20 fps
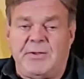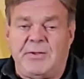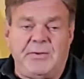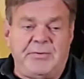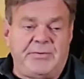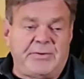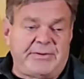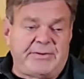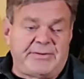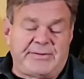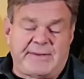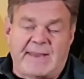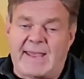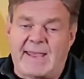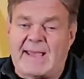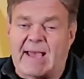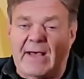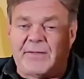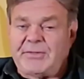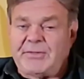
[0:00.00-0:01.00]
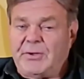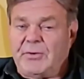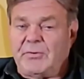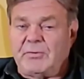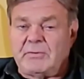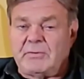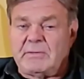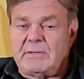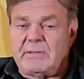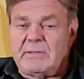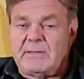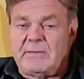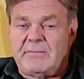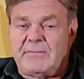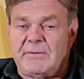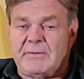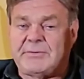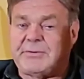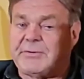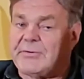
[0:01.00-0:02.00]
You just take out the old
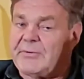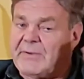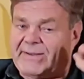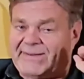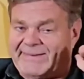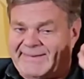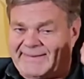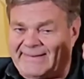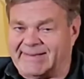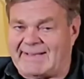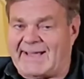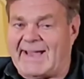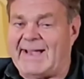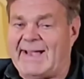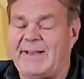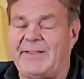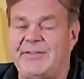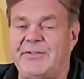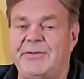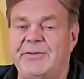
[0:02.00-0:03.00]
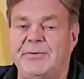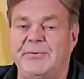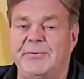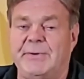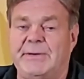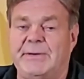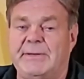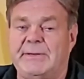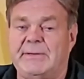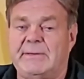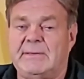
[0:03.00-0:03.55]
filter, slide in the new one.